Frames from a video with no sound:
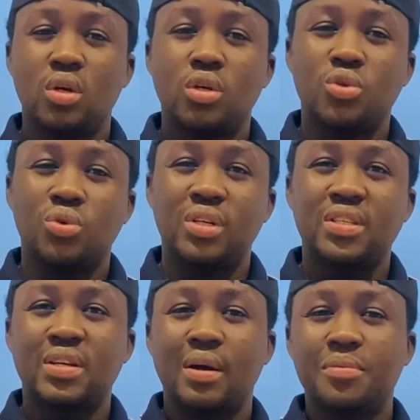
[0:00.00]
So it
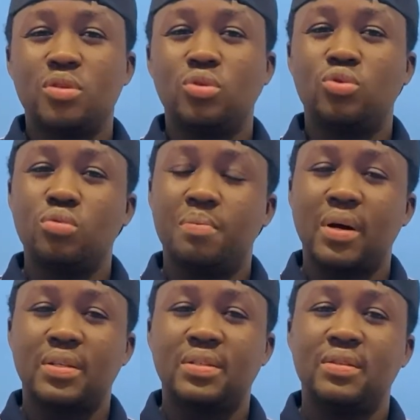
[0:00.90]
comes in two
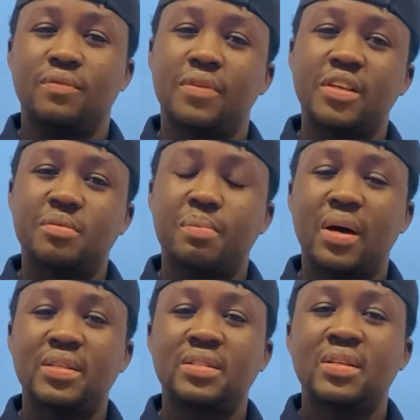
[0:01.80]
parts. The first part